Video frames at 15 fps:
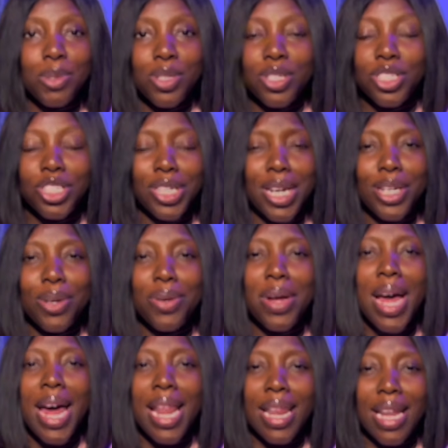to this channel,
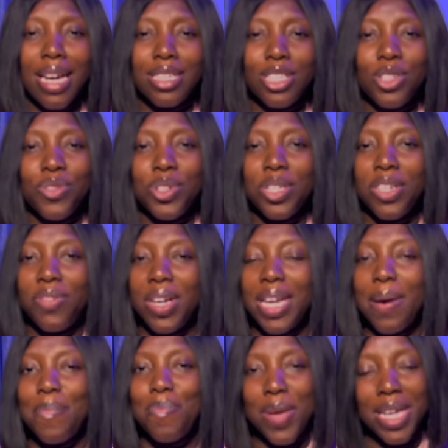like this video, leave an
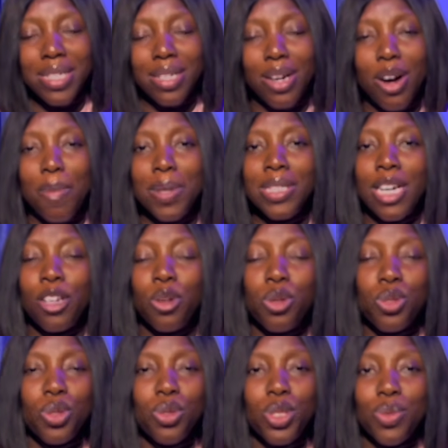amazing comment, and
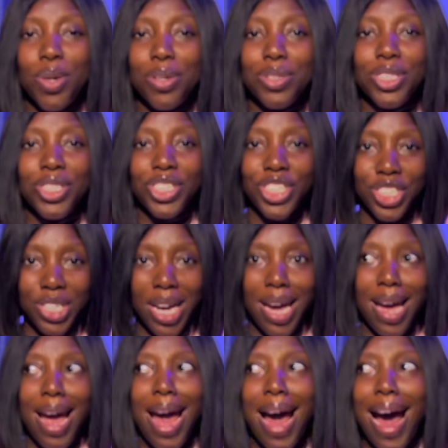also do well to
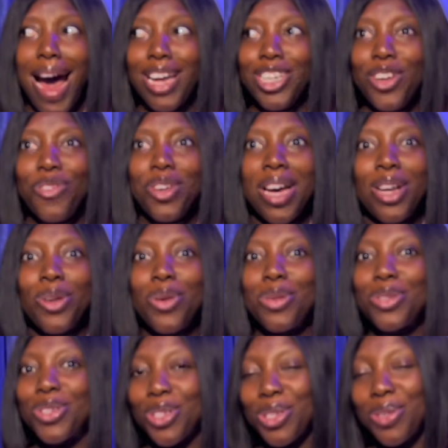share. And if you're an
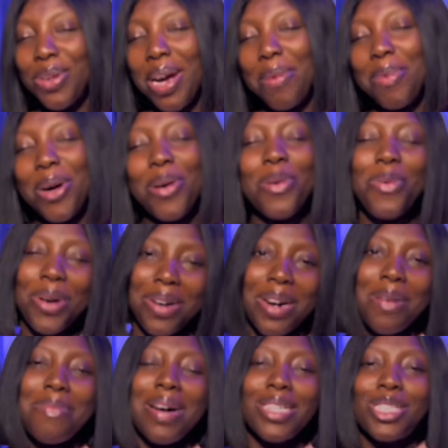old subscriber,
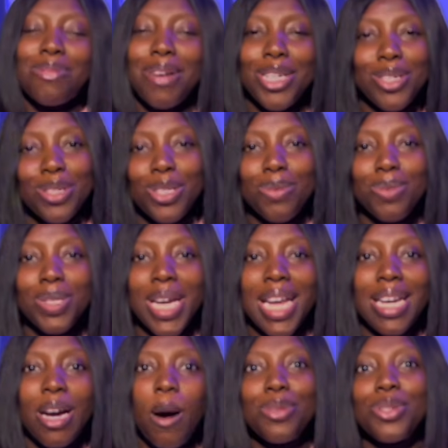welcome back to my YouTube
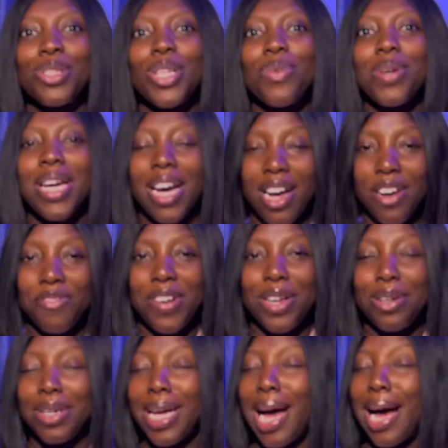channel. Today we have
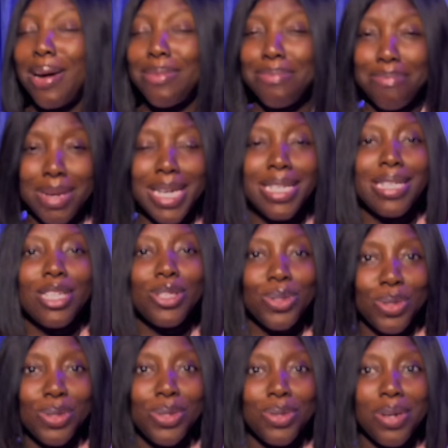another amazing
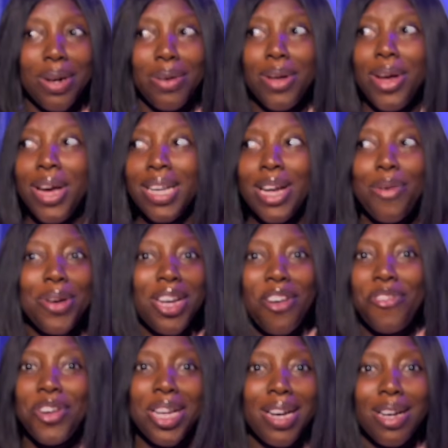tutorial. Now
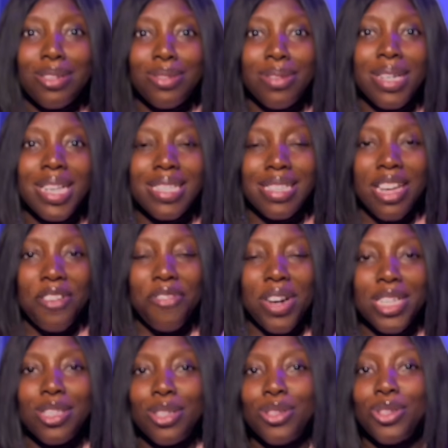without further ado, let's dive
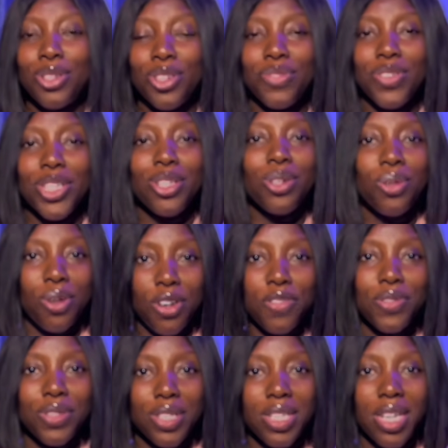right into the video
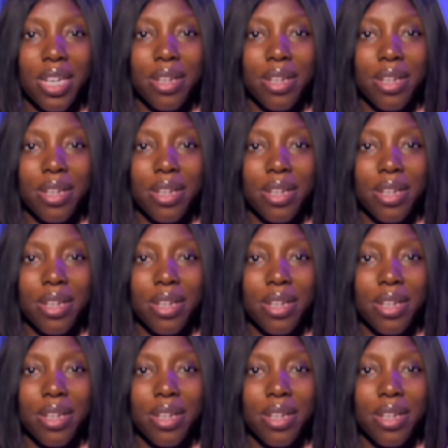of today.